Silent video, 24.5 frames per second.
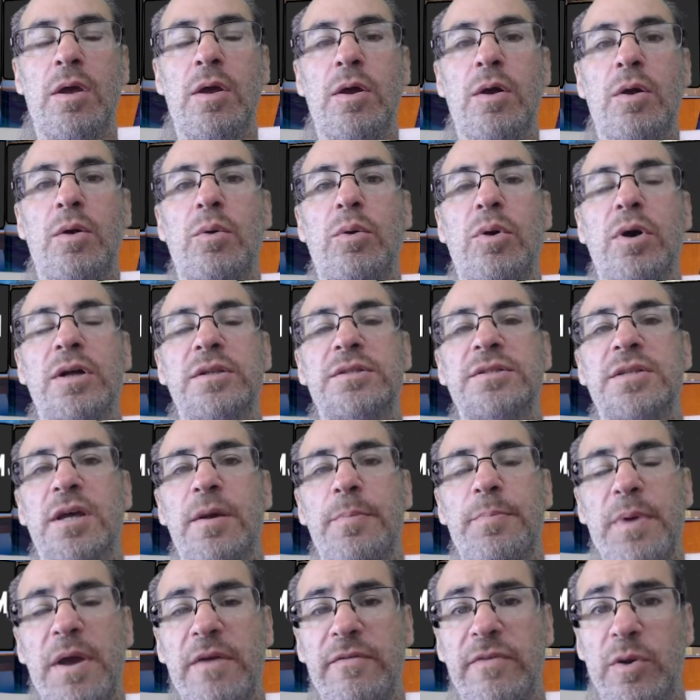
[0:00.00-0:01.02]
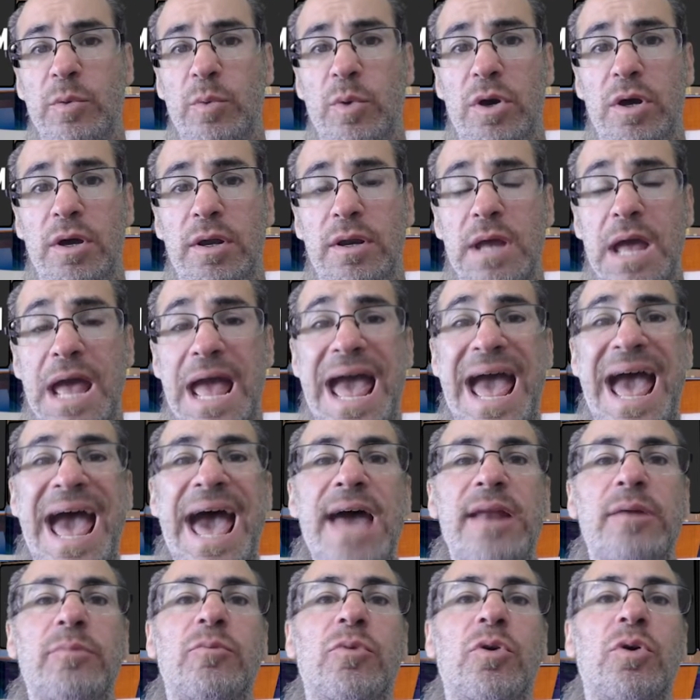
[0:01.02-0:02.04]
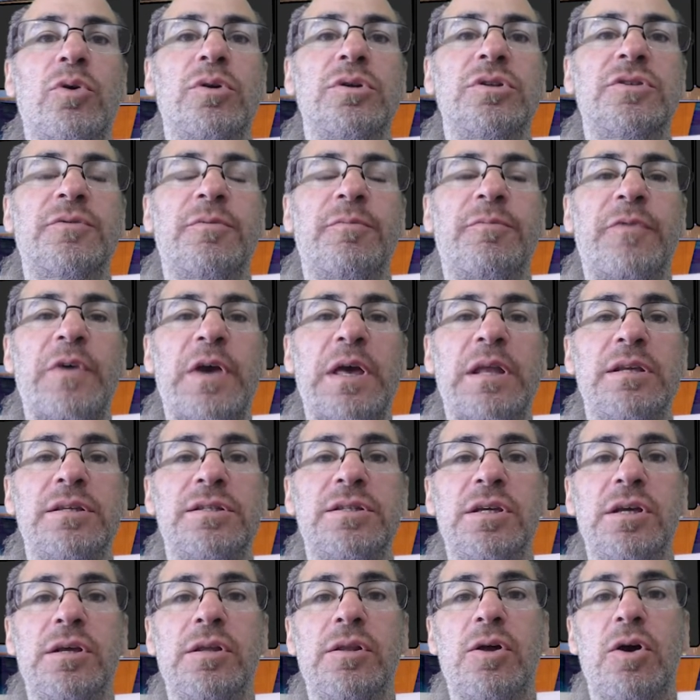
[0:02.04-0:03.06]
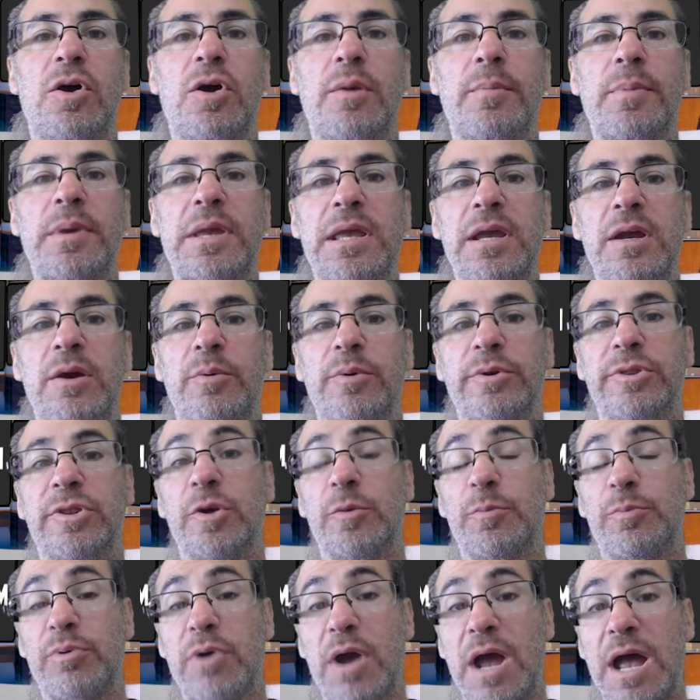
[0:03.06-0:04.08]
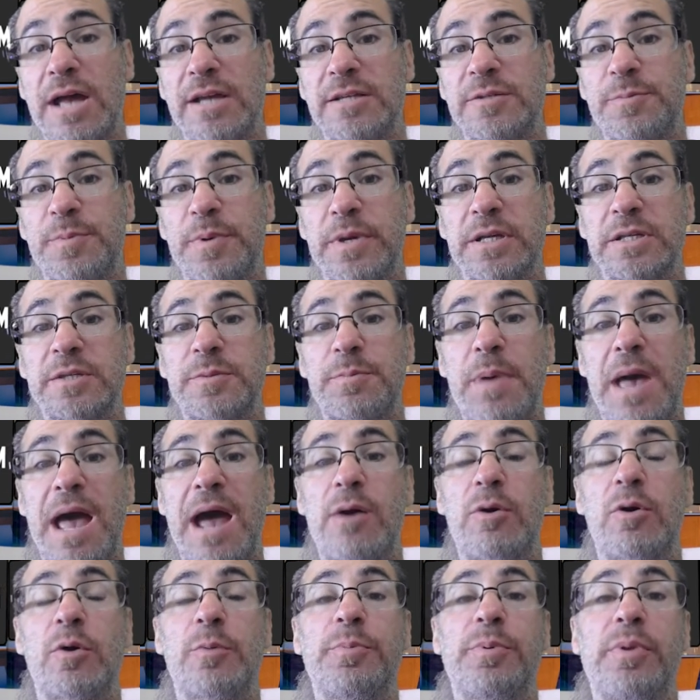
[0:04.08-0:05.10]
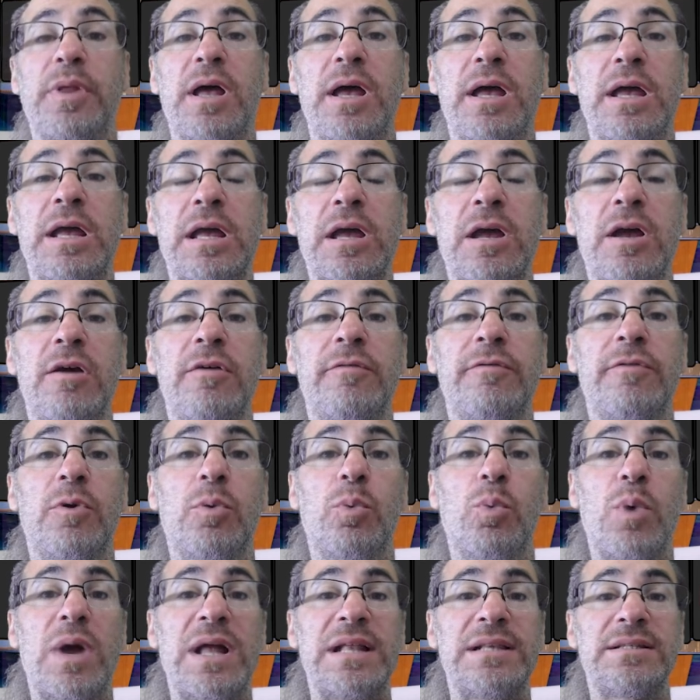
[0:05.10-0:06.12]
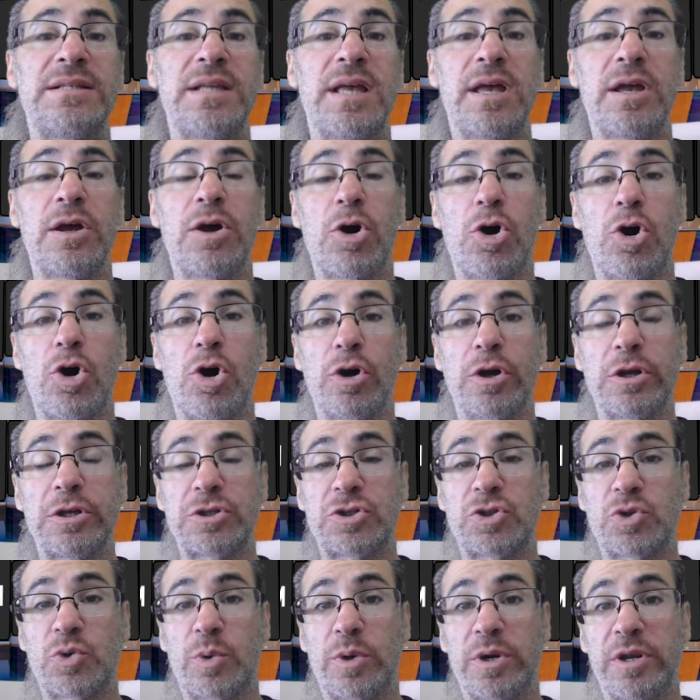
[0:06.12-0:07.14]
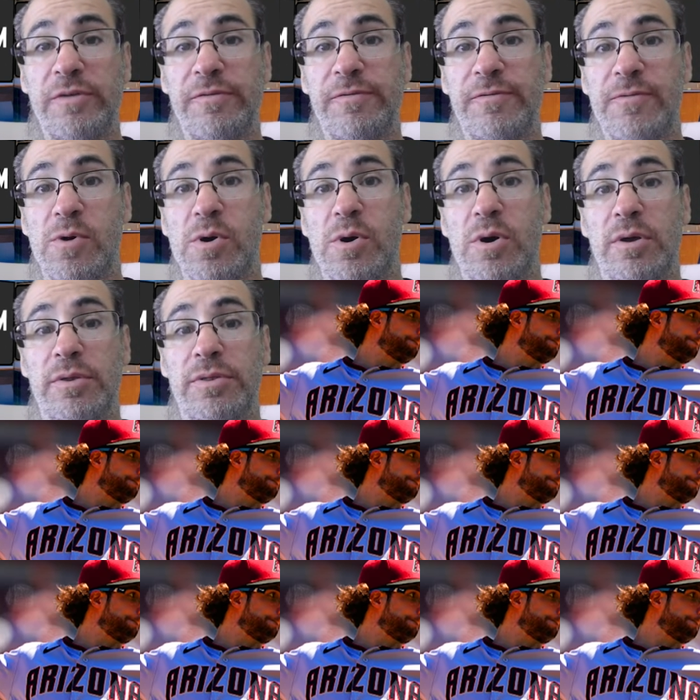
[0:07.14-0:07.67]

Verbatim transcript: What's up, everyone? Adam Ronis from Fantasy Alarm here with your PrizePicks power play for Wednesday, August 24th.